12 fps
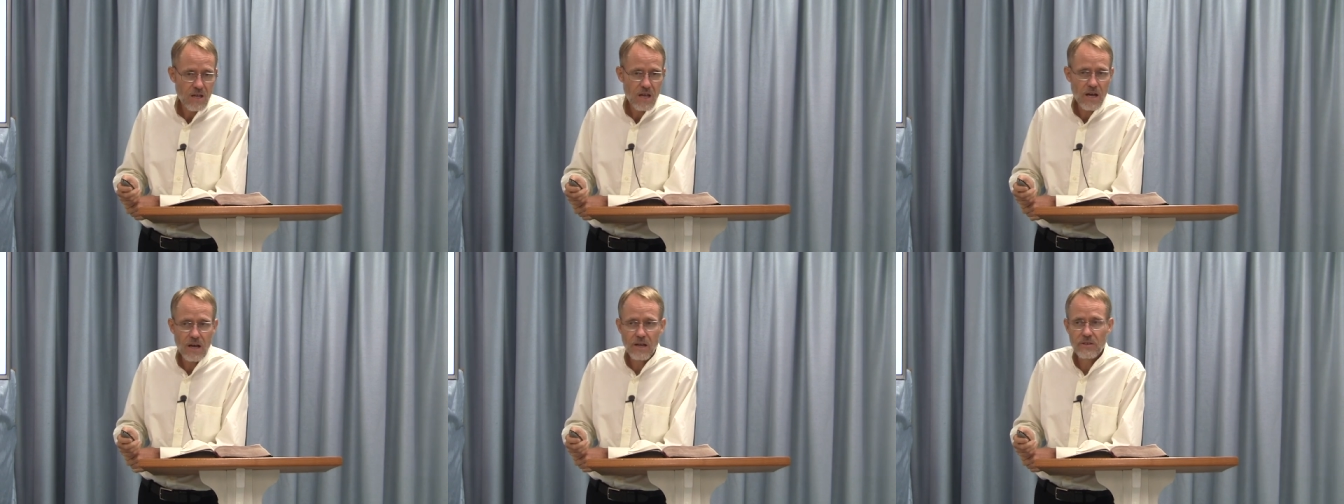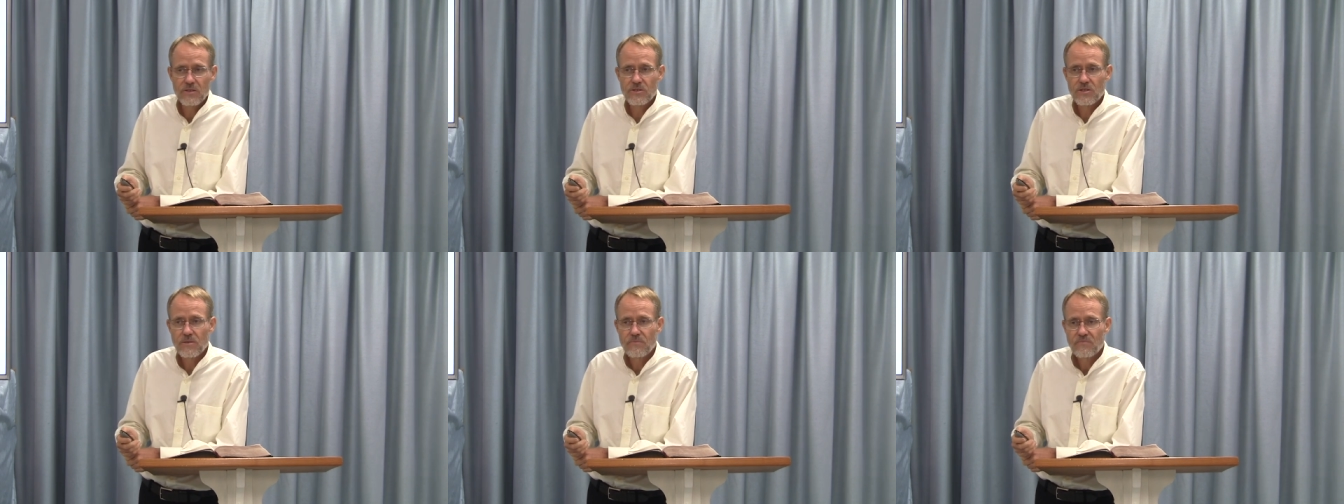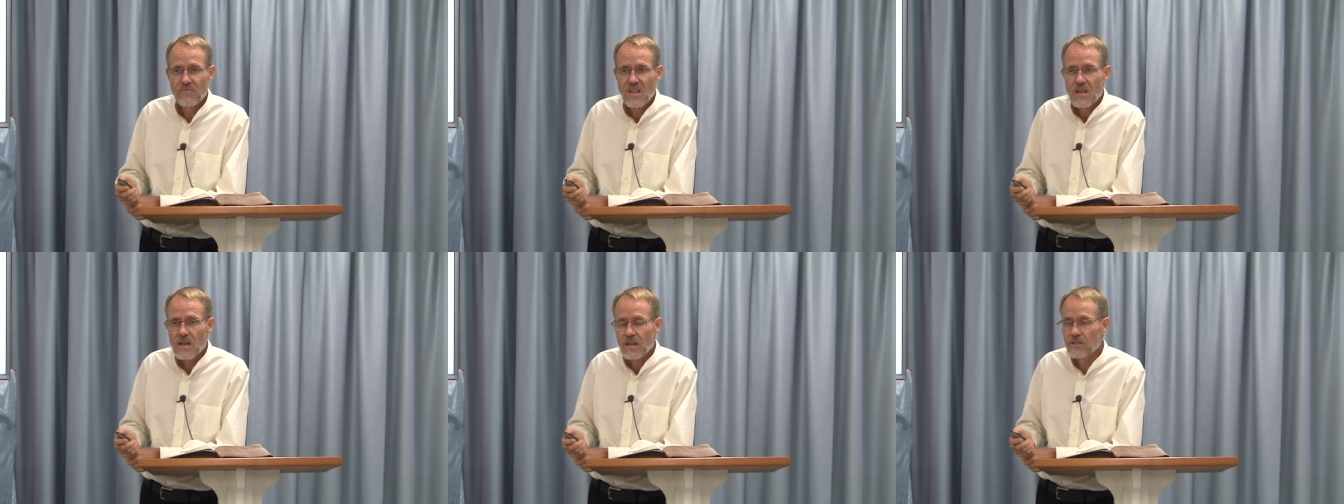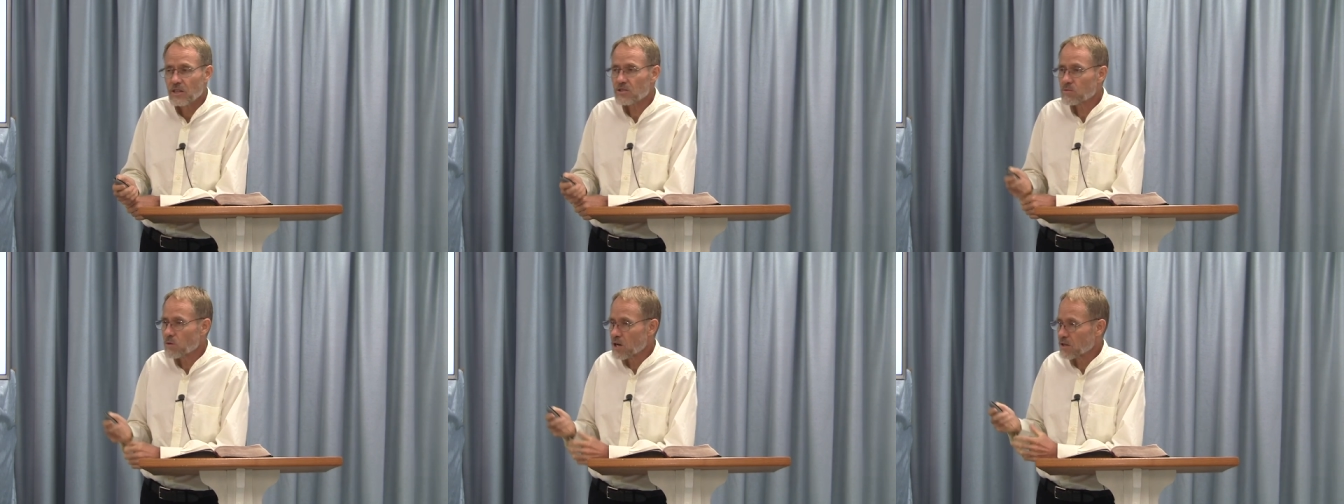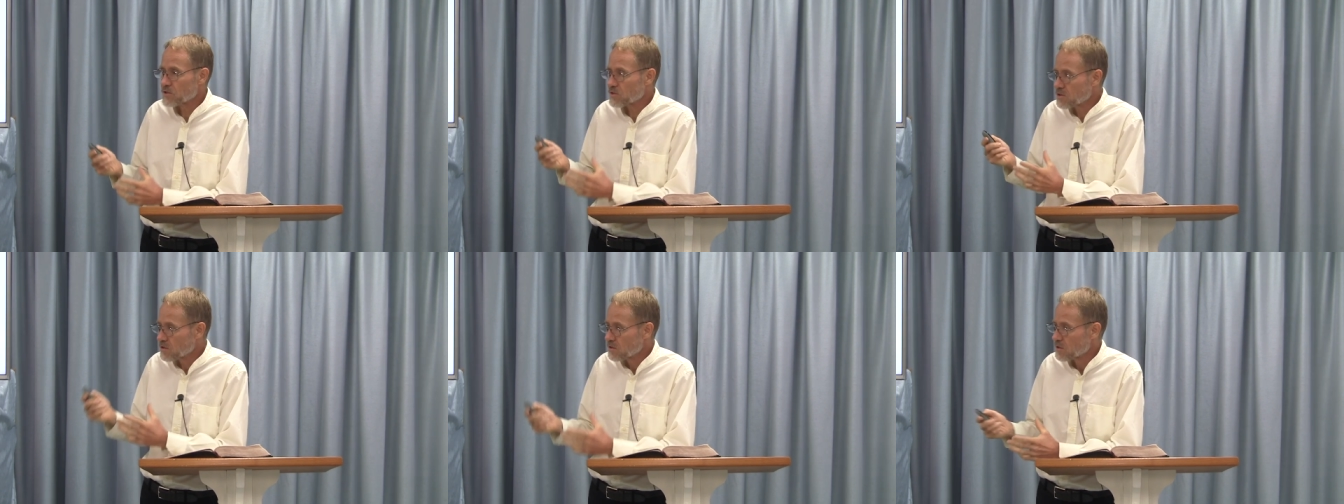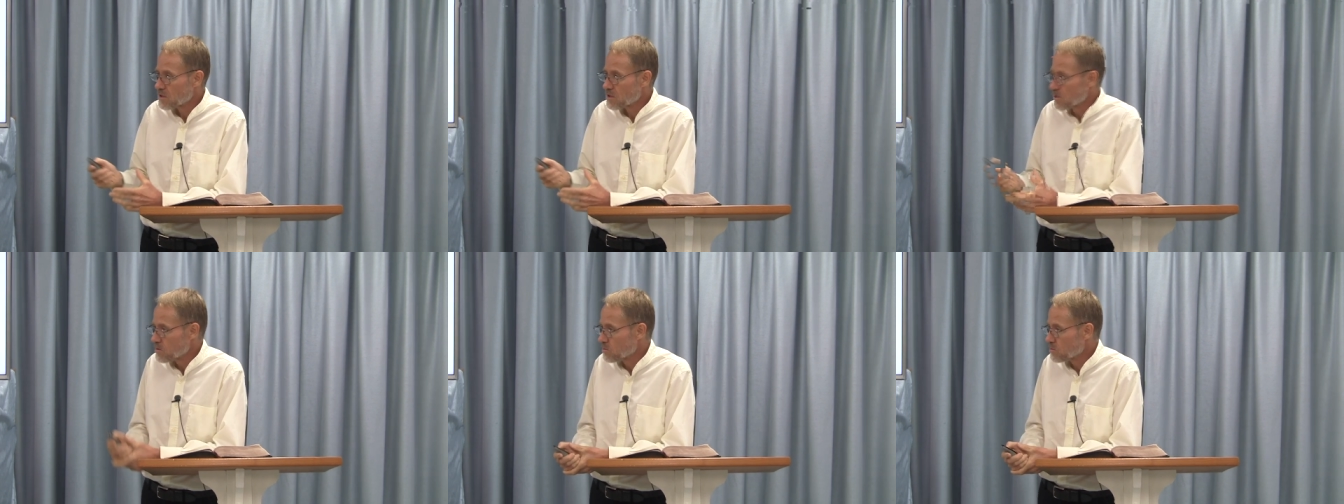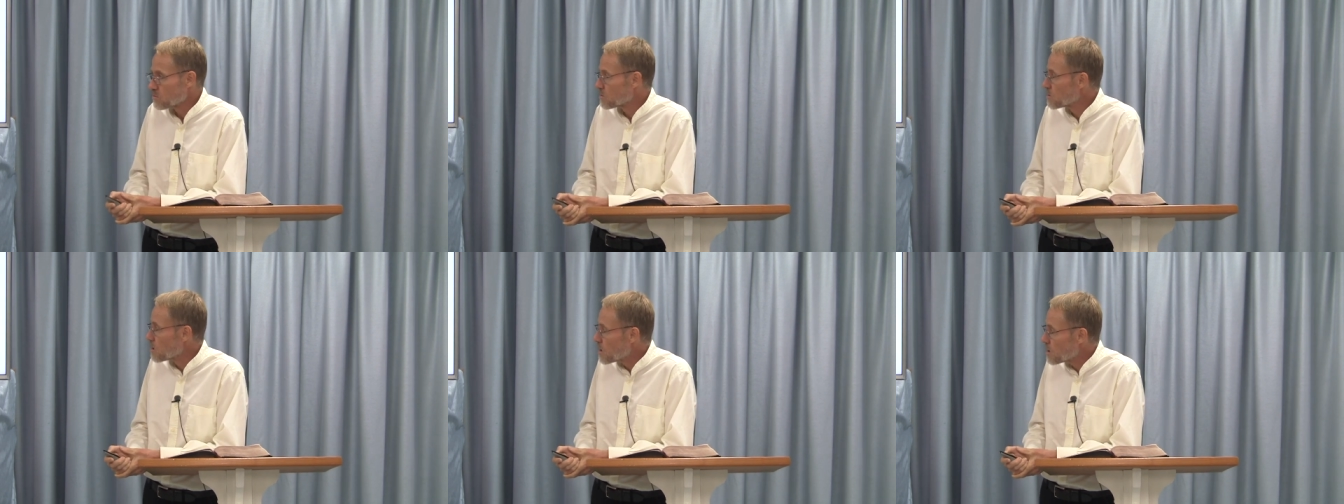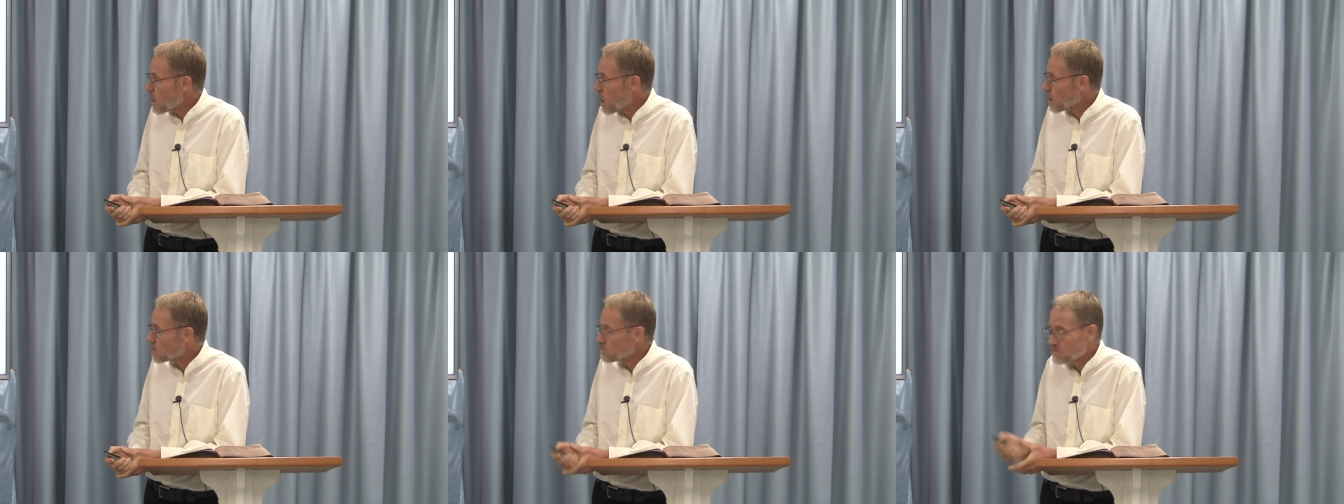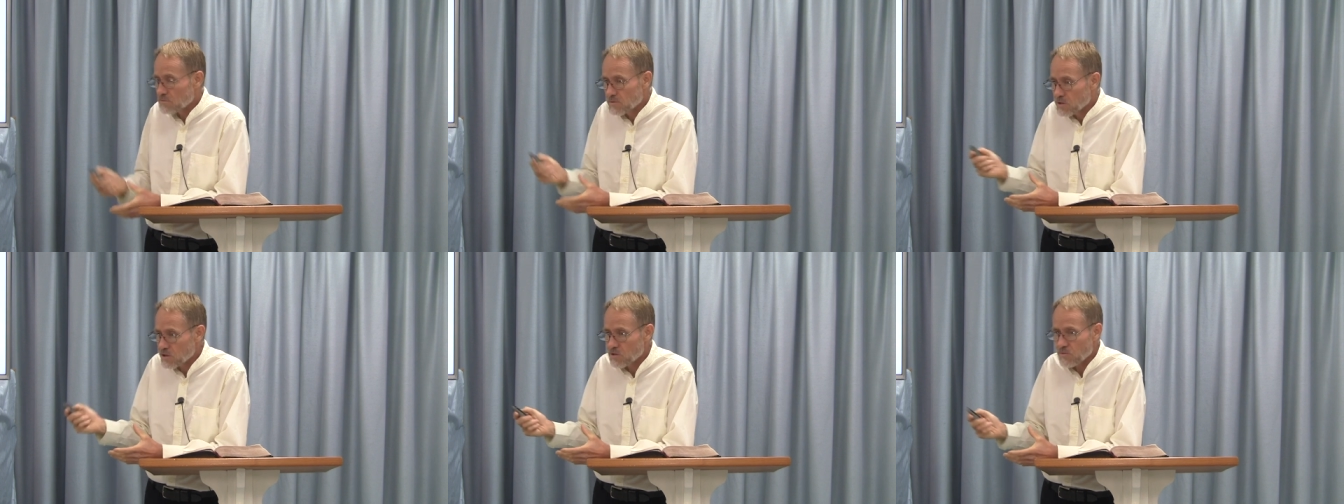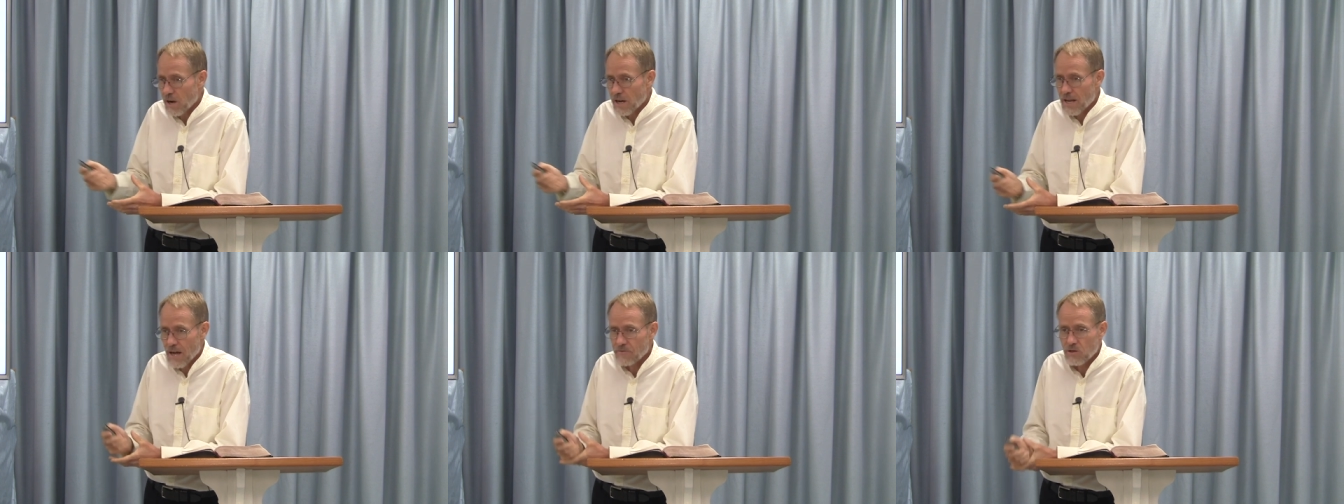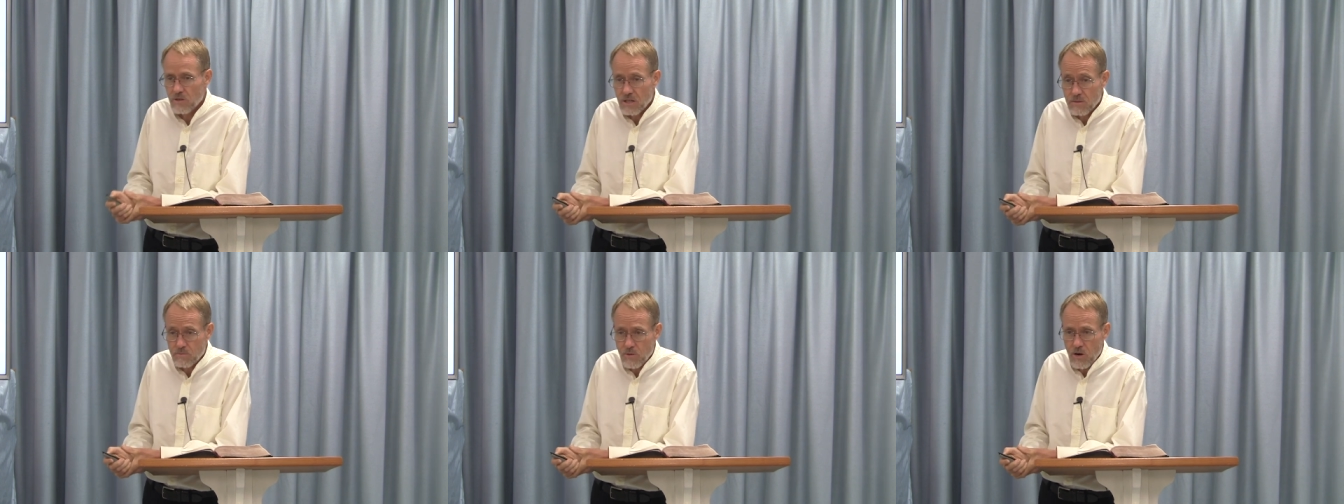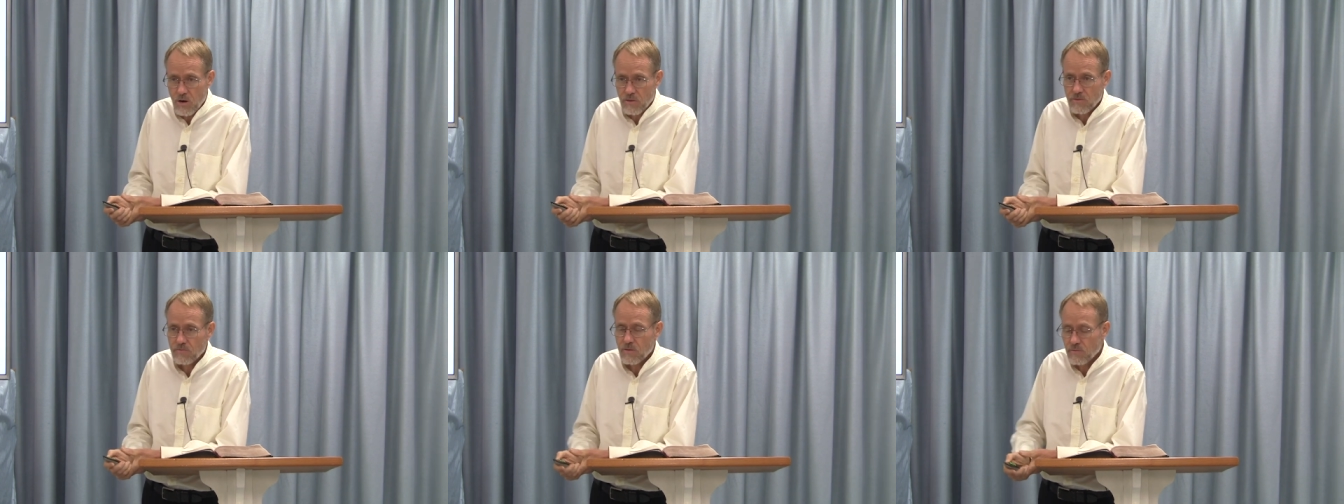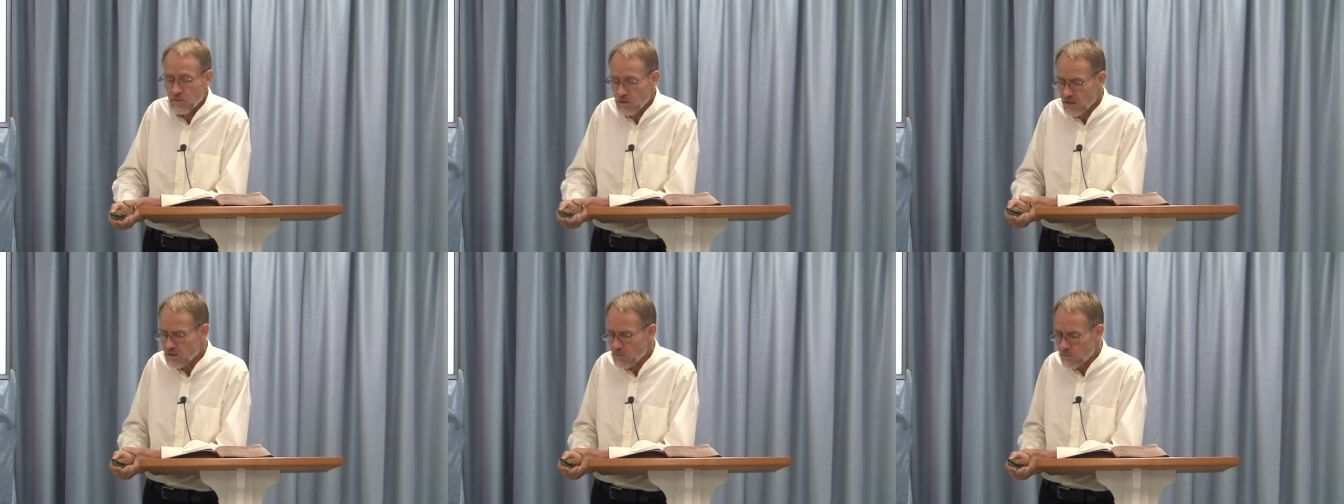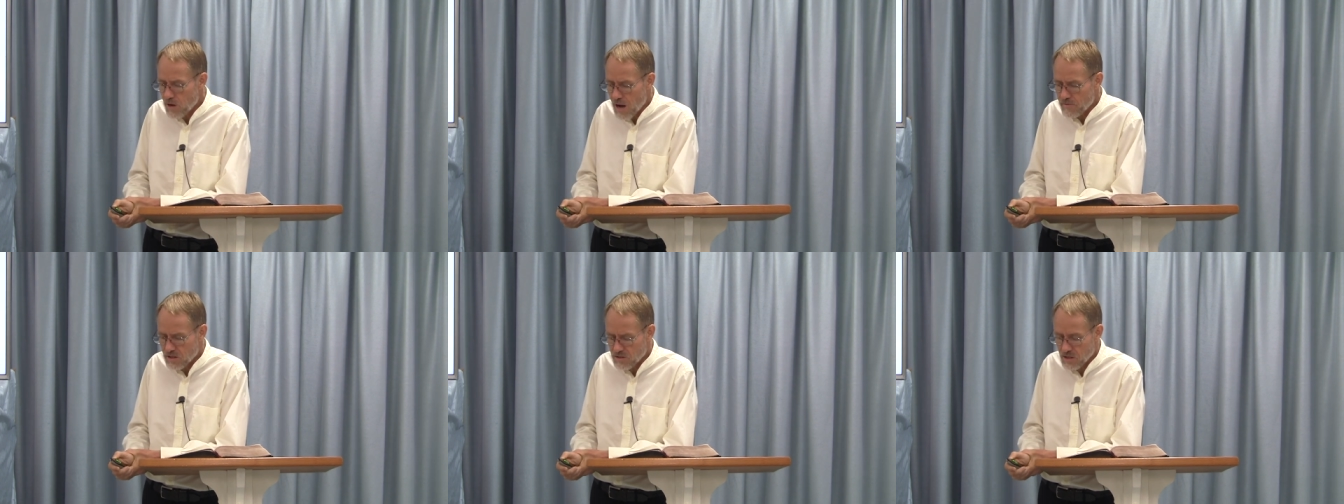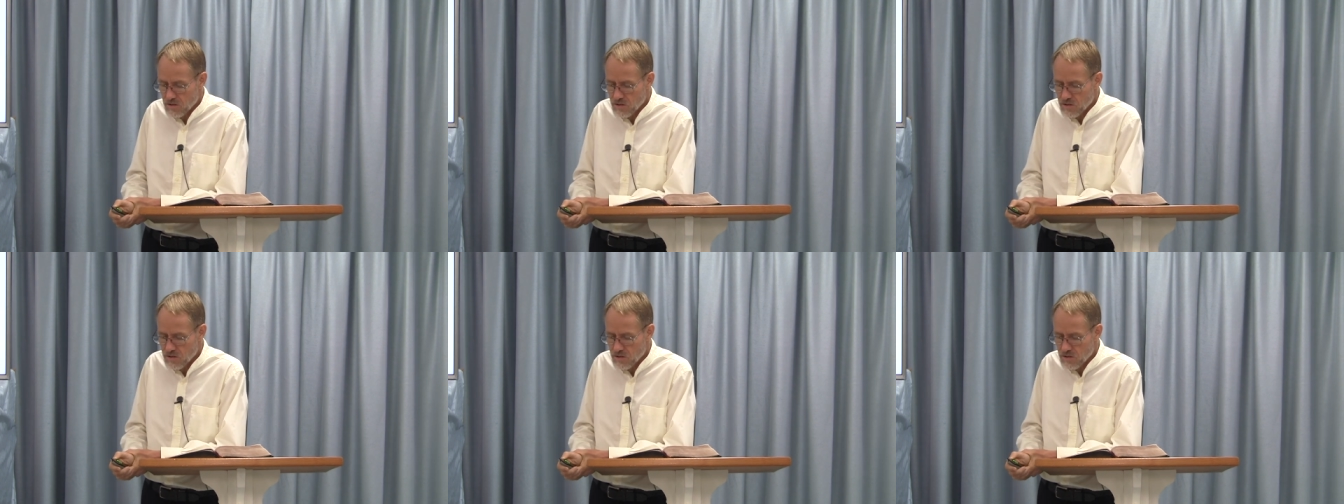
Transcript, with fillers: And, and this was uh, just right after his birth, fulfilling the prophecy.